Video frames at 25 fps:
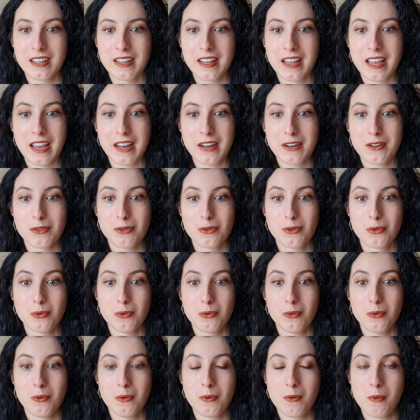can
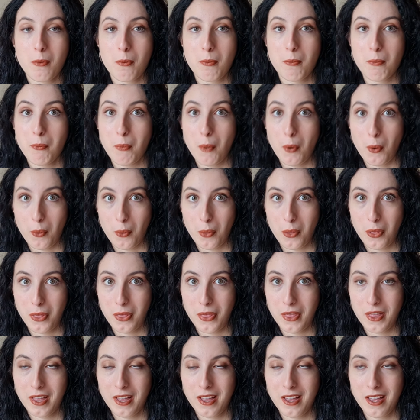do both
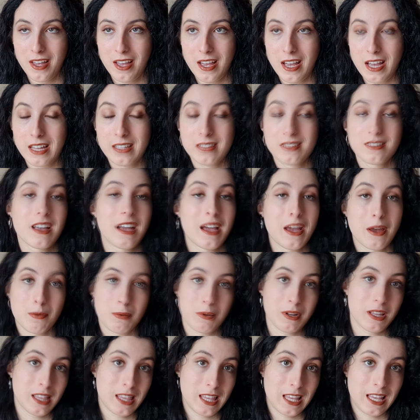and
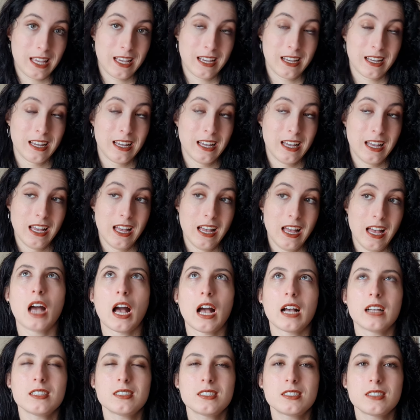everything.
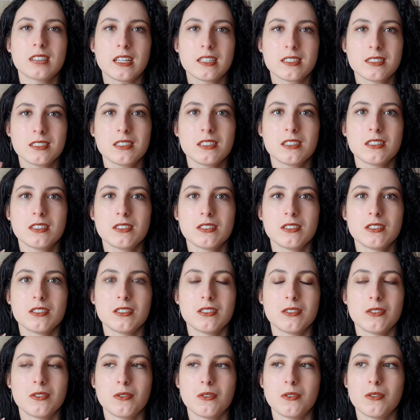I started
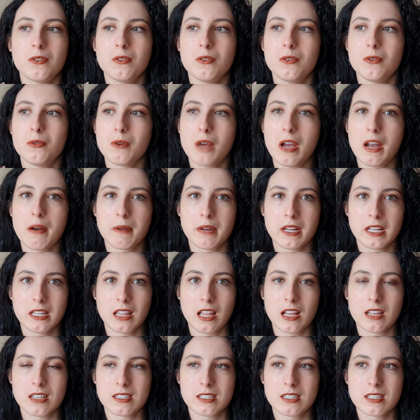wearing
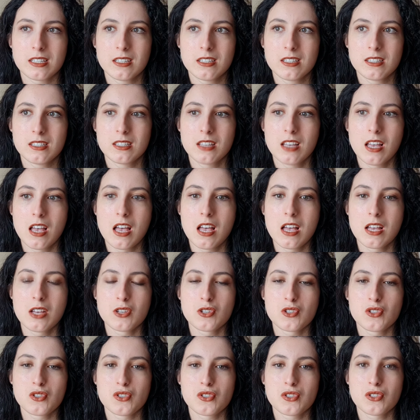glasses,
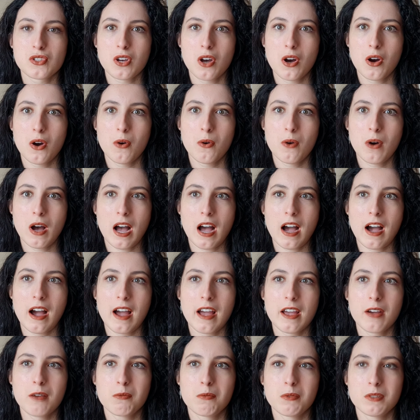so
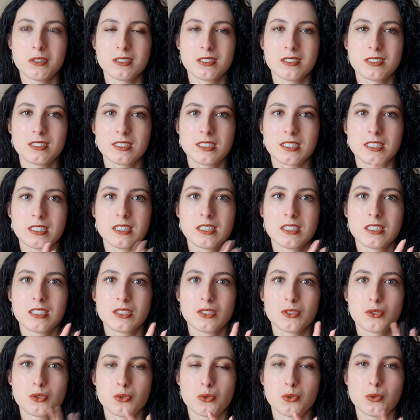I wanted
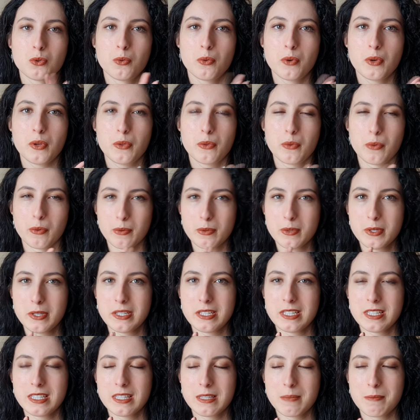to
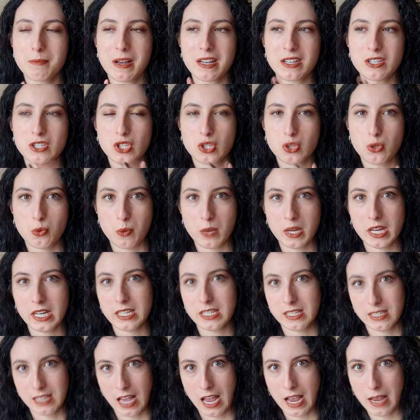reduce my
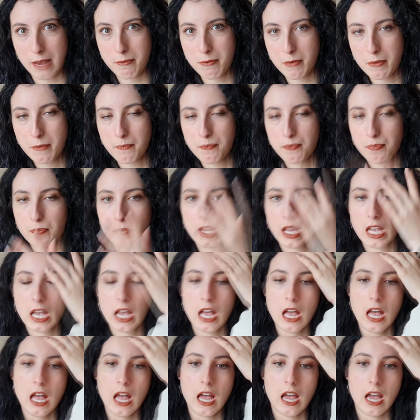screen time,
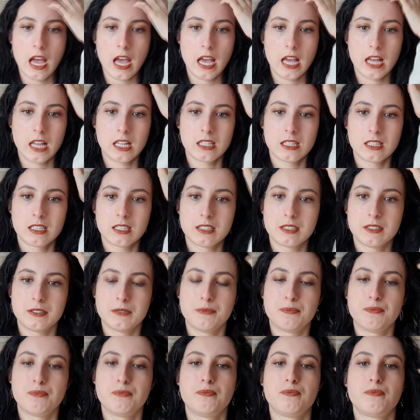
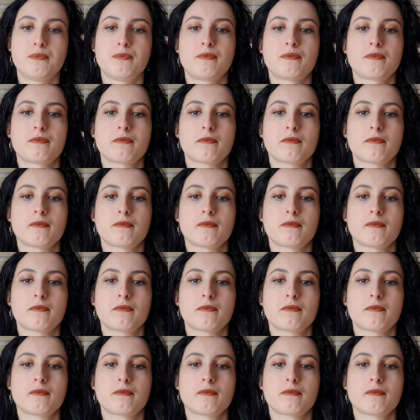and